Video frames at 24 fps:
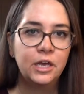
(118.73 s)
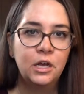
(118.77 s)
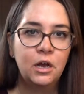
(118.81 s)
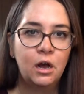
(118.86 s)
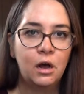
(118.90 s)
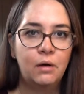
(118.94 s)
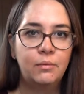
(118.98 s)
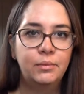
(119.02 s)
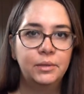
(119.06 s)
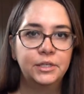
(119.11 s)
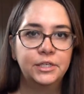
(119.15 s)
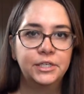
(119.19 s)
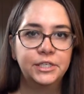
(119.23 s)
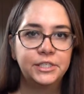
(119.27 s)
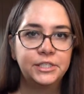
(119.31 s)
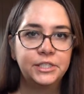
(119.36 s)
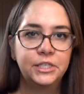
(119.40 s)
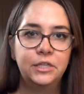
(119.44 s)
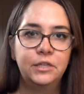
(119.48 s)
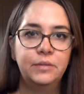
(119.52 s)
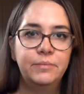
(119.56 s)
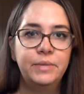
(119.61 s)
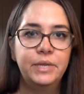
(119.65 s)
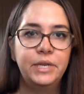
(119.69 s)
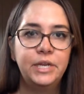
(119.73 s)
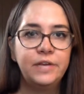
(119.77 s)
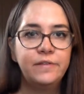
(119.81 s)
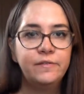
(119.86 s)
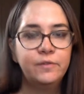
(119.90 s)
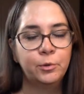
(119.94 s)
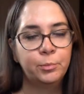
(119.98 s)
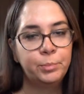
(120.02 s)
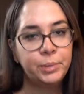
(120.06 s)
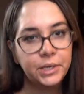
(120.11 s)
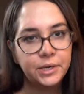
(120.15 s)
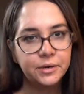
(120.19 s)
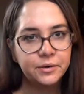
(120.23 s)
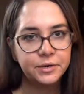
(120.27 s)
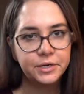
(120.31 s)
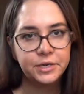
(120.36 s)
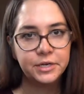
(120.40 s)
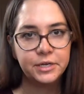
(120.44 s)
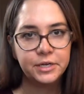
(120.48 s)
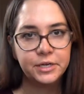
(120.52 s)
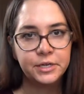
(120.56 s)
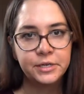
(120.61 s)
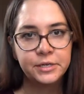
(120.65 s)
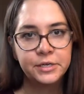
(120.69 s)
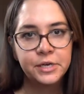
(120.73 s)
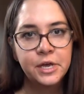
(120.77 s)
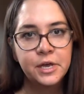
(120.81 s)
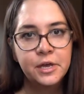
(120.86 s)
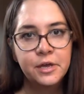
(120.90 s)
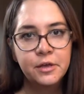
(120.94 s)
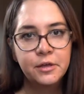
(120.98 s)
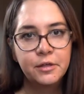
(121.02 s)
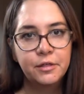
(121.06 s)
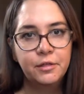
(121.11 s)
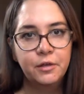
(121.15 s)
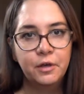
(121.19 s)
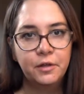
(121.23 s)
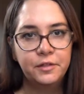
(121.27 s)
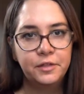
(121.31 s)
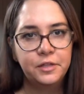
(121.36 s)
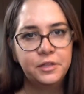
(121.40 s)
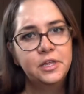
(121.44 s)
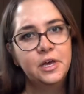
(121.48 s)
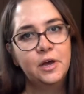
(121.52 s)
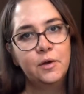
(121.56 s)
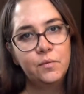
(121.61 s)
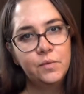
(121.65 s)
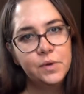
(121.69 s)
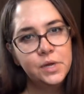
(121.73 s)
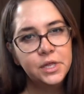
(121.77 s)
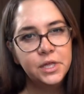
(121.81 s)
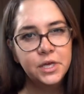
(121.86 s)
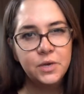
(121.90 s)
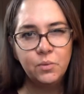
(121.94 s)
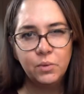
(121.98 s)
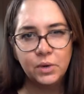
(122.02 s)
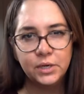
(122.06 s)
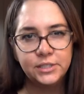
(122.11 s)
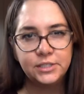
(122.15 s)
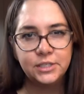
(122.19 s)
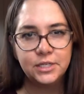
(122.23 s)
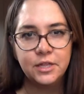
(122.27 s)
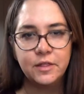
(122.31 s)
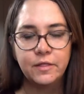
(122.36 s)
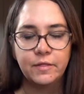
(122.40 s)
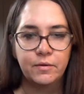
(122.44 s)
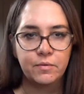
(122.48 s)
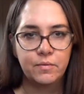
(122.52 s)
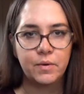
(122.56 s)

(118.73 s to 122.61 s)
Kabbalists in the medieval period thought that that really wasn't the